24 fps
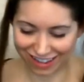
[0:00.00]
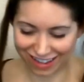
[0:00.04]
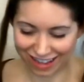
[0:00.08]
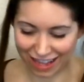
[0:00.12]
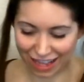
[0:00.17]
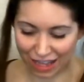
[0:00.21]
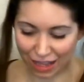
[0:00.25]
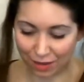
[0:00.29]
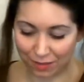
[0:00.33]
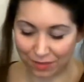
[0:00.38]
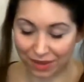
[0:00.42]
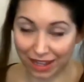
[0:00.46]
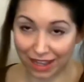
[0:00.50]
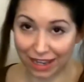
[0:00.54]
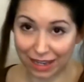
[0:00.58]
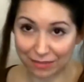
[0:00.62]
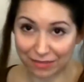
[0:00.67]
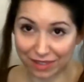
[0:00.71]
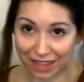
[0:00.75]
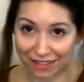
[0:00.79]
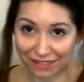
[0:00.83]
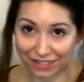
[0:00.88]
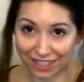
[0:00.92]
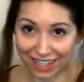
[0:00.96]
I'm
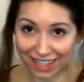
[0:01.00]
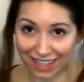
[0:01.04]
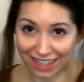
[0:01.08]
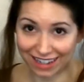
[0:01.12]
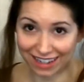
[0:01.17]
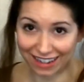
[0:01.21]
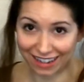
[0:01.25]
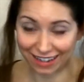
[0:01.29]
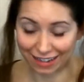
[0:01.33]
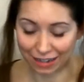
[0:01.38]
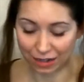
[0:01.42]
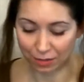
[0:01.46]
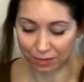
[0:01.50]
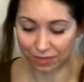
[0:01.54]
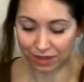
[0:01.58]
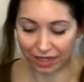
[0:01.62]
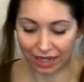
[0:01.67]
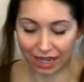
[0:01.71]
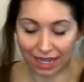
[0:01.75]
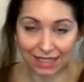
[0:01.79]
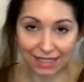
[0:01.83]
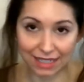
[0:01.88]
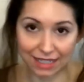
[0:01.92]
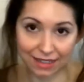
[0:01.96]
left-handed, but
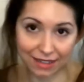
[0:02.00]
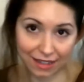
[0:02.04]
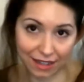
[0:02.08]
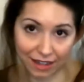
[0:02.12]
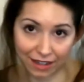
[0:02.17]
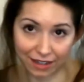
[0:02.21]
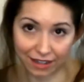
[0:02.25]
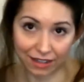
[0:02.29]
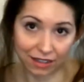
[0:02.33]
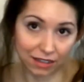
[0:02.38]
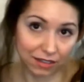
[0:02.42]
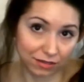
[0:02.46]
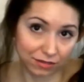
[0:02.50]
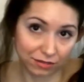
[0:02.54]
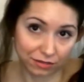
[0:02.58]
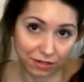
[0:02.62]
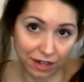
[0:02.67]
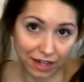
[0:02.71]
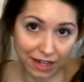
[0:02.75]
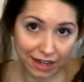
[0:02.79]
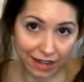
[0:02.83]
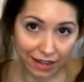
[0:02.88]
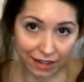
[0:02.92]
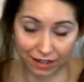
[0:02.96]
I did cut it
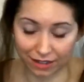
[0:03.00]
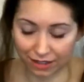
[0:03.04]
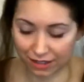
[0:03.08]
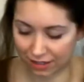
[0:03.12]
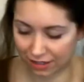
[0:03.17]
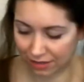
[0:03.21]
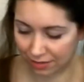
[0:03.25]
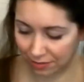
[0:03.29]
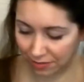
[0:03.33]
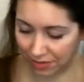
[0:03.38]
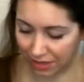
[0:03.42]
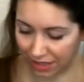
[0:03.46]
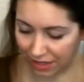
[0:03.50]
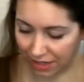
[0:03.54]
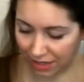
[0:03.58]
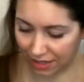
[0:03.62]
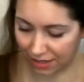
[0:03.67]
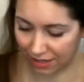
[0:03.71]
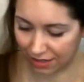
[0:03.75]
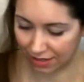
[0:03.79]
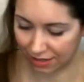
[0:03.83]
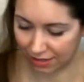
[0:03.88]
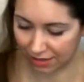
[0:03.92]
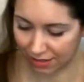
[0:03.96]
right-handed
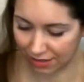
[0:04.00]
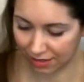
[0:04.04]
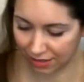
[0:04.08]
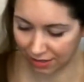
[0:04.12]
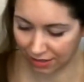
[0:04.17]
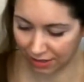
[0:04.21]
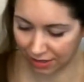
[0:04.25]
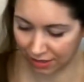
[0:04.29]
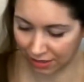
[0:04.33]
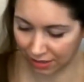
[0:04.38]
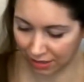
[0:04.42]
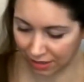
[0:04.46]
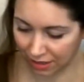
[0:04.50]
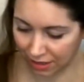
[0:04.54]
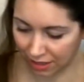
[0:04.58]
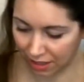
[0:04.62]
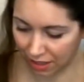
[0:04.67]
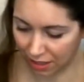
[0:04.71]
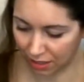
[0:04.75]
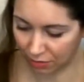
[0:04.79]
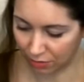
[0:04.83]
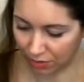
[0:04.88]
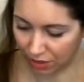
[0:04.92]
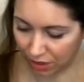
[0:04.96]
because
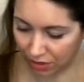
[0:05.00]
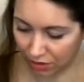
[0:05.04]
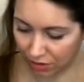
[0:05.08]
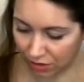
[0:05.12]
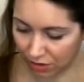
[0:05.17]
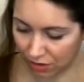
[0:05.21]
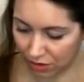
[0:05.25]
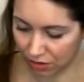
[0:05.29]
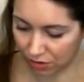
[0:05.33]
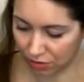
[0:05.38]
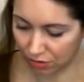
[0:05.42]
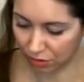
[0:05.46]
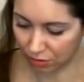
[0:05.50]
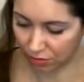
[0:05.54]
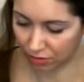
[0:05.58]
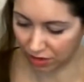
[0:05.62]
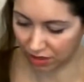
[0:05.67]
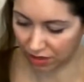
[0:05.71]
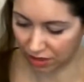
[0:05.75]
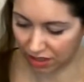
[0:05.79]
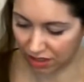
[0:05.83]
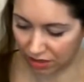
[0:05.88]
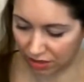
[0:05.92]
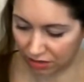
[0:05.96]
when you go to school, what do?
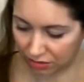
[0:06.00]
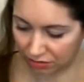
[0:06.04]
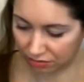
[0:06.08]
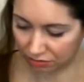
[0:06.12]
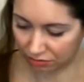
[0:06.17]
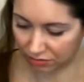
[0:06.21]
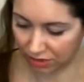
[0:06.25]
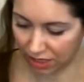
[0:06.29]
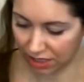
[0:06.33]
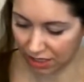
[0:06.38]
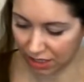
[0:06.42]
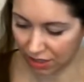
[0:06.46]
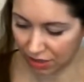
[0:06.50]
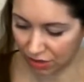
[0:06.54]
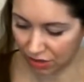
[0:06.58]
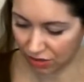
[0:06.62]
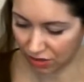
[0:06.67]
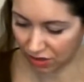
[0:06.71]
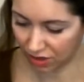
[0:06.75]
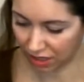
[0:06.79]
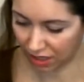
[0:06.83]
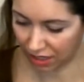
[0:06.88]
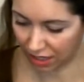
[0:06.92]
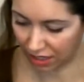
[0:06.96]
They teach you
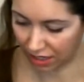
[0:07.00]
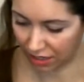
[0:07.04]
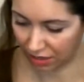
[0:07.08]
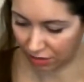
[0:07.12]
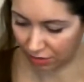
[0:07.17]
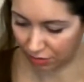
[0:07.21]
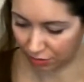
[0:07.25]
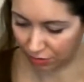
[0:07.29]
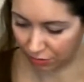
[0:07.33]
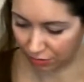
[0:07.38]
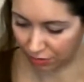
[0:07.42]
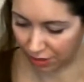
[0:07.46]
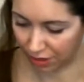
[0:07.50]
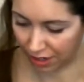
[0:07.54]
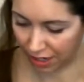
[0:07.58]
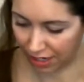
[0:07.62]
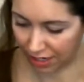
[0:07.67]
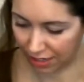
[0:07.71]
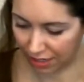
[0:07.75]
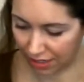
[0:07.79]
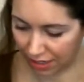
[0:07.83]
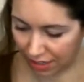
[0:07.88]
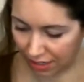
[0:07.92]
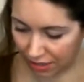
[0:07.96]
to cut
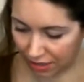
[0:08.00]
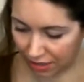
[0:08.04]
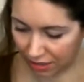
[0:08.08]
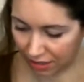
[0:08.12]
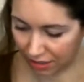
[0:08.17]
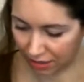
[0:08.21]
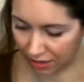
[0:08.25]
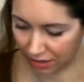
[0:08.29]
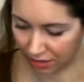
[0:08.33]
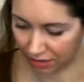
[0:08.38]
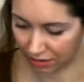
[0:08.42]
right-handed.